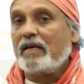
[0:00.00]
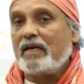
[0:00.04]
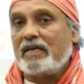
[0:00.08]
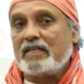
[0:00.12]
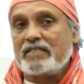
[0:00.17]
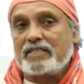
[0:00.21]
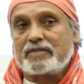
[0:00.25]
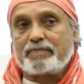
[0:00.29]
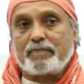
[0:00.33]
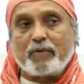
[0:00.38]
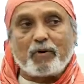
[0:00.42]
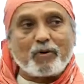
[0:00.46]
He
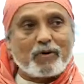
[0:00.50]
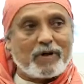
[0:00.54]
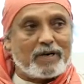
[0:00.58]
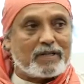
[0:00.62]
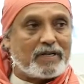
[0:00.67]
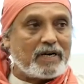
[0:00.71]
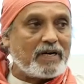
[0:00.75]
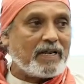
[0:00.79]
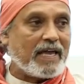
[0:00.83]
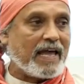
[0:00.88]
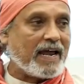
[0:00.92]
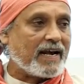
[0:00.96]
has spoken
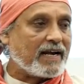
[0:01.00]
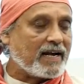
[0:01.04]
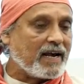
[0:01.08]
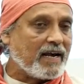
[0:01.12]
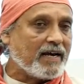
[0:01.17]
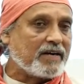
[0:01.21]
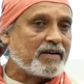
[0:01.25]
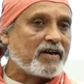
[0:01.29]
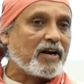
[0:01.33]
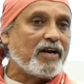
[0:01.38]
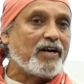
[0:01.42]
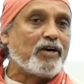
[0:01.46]
that he had
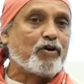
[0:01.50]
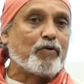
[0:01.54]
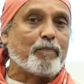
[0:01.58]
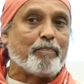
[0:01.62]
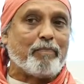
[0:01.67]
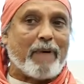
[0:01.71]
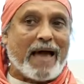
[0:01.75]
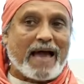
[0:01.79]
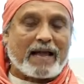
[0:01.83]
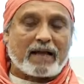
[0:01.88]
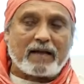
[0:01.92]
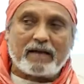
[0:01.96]
literally to
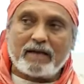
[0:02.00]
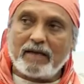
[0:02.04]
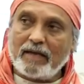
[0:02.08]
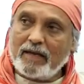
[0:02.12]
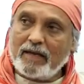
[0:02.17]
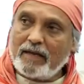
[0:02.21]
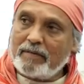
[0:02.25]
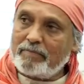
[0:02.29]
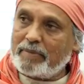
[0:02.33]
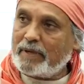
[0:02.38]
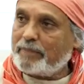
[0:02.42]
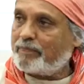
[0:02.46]
beg
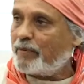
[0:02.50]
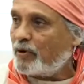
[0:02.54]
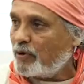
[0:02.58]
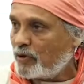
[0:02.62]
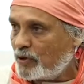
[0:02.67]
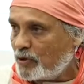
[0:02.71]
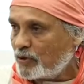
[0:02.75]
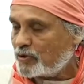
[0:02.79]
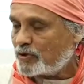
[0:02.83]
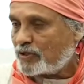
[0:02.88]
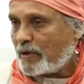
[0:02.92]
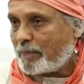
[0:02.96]
people
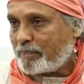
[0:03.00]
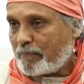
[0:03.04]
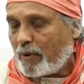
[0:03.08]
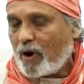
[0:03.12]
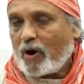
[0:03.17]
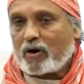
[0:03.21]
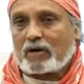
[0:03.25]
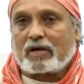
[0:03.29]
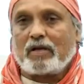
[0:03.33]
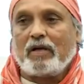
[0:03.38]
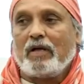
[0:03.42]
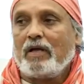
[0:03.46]
to
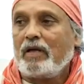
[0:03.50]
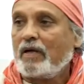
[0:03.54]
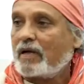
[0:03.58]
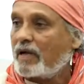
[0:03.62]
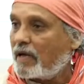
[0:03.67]
support.